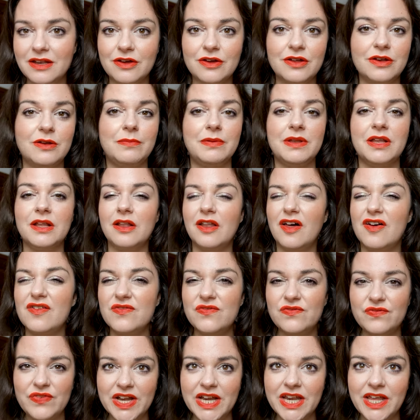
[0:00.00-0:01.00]
It could have been a lot
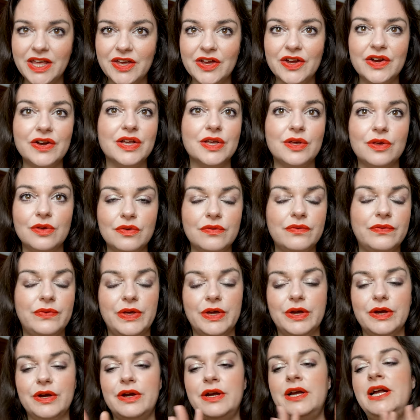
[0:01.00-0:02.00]
funnier and
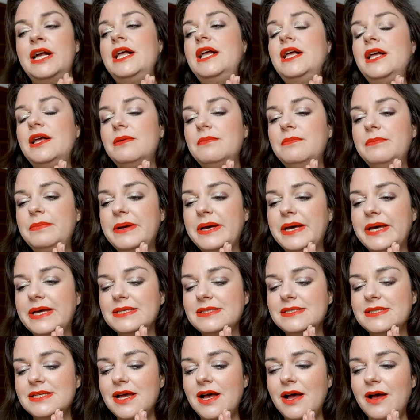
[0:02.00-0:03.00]
goofier,
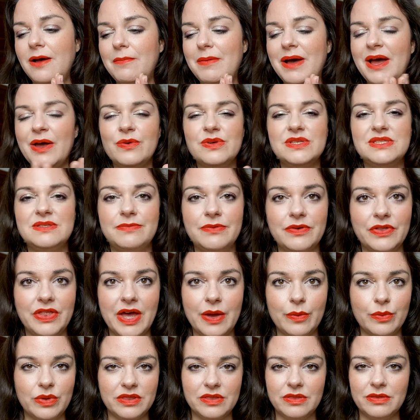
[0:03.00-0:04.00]
but um, I always feel
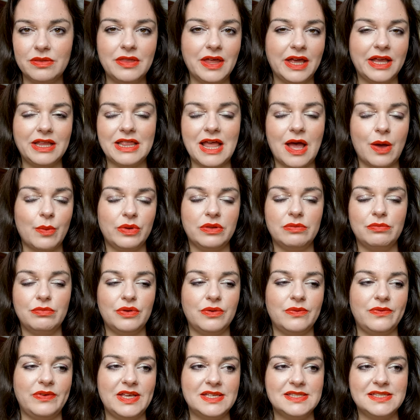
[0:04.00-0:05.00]
like, with, like that with
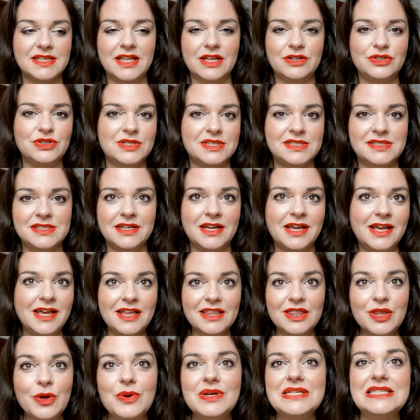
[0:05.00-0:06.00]
movies and they just,
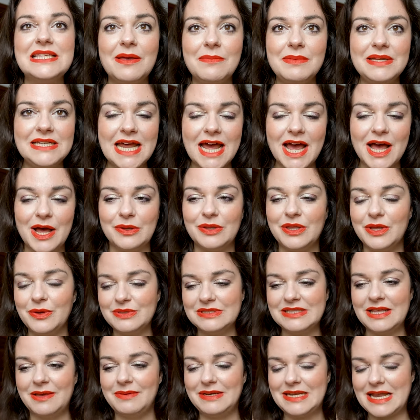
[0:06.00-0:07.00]
they always let me down. They
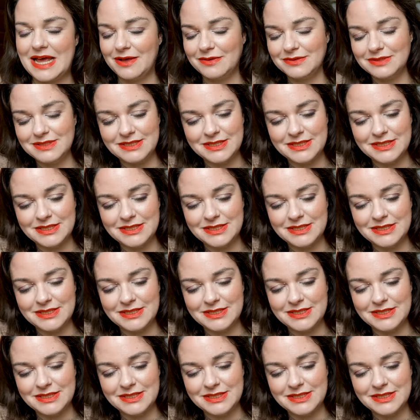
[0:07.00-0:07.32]
always let me down.